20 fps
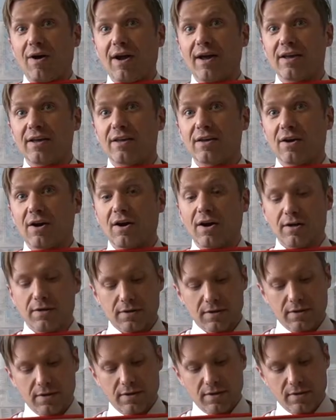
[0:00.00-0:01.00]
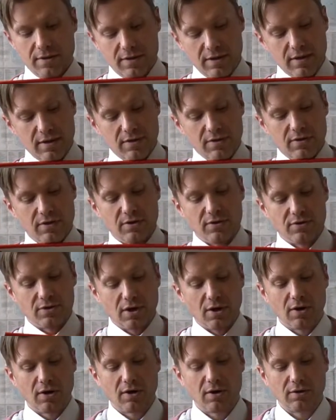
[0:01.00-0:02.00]
I got these
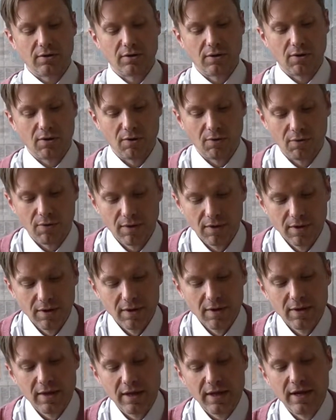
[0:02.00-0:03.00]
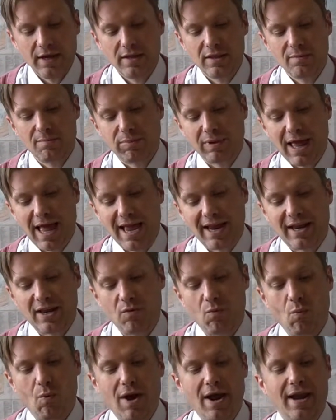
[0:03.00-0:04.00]
Dunk Low in the black
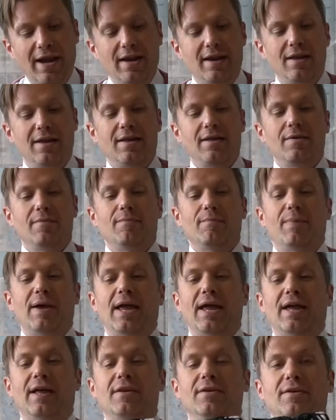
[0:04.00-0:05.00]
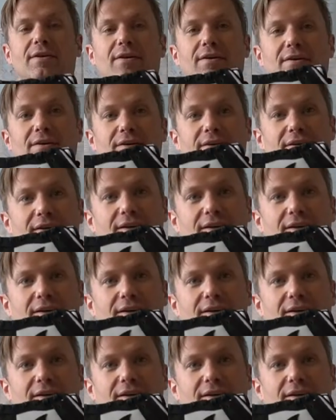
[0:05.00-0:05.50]
and white panda